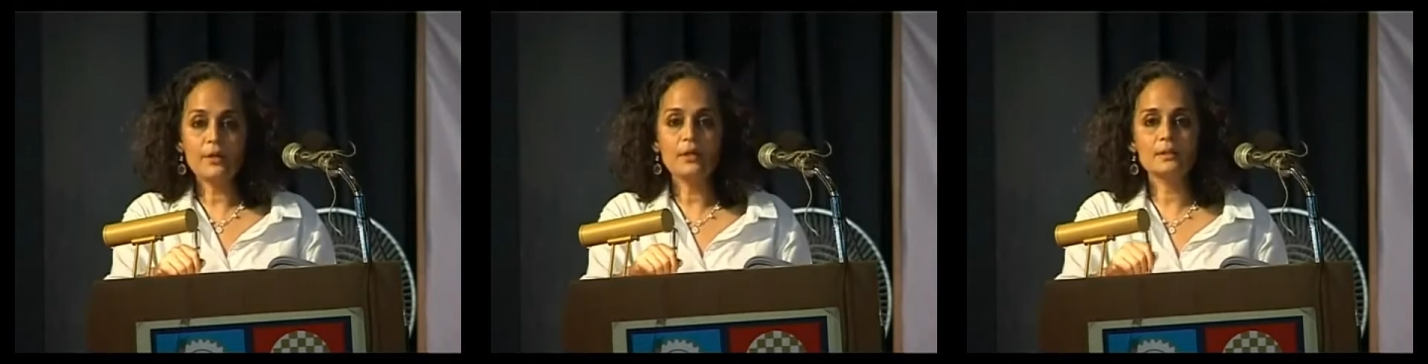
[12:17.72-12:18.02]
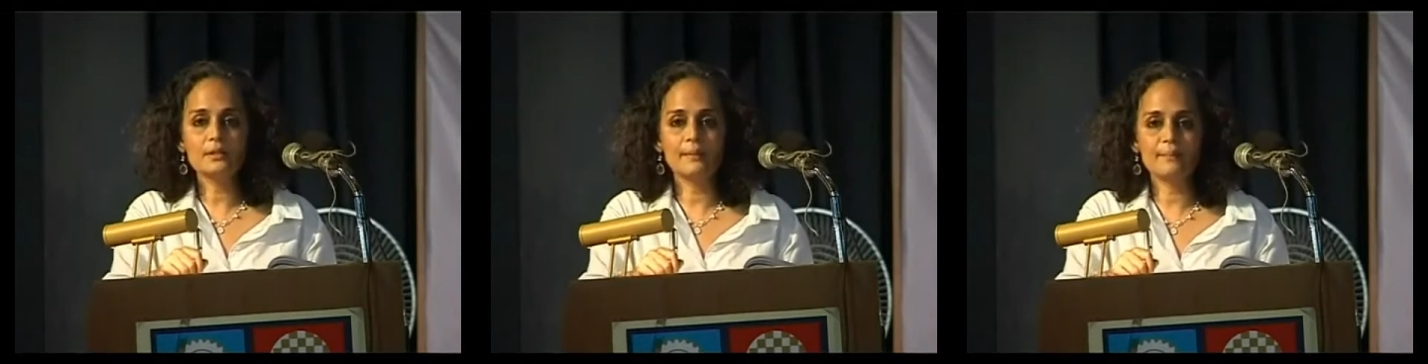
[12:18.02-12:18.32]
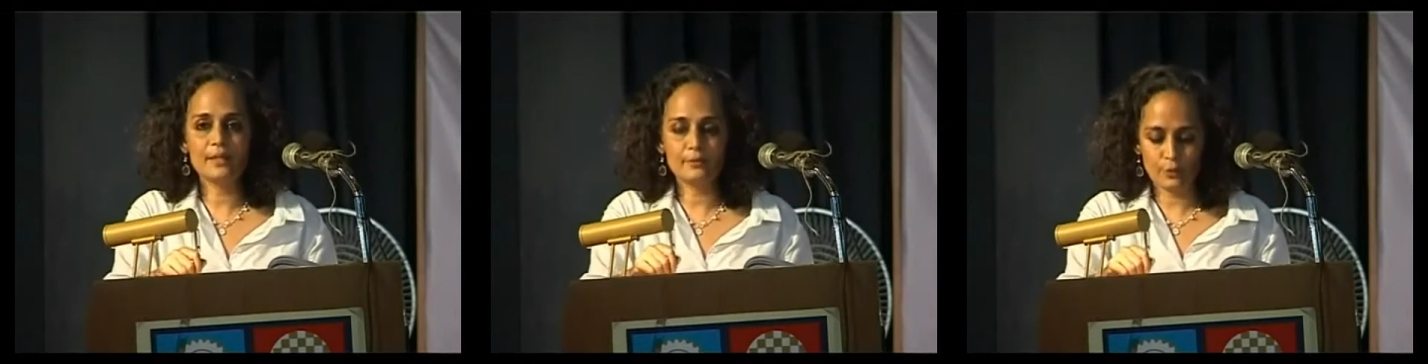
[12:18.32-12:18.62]
Now here's
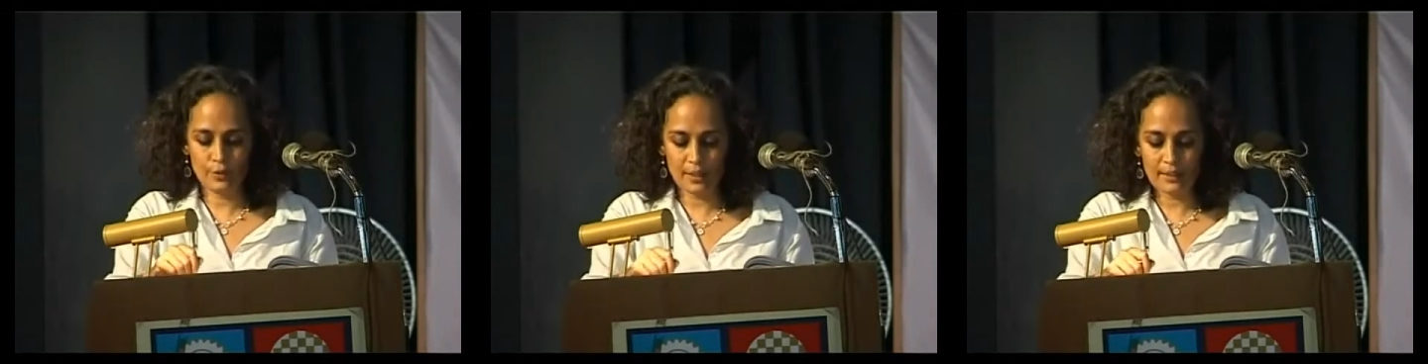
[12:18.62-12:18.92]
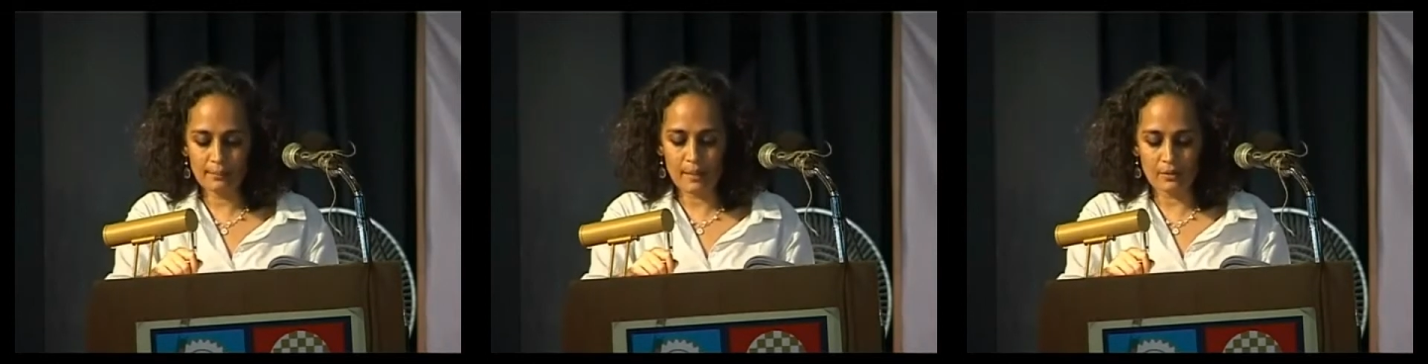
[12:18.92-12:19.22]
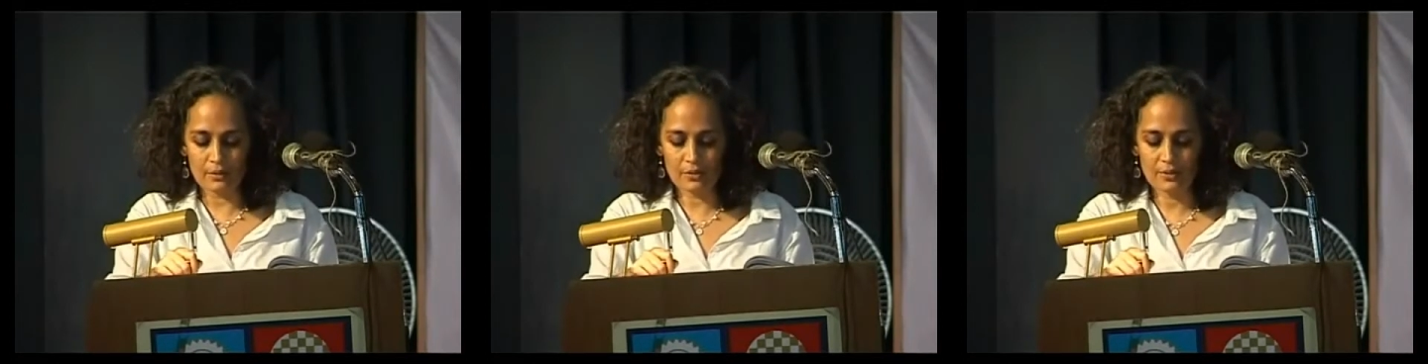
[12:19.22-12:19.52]
something to think
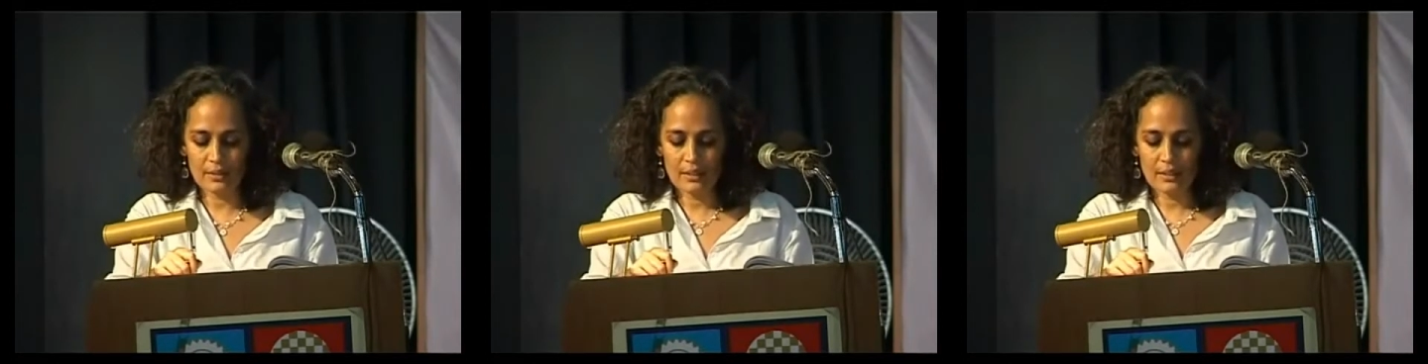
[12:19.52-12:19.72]
about.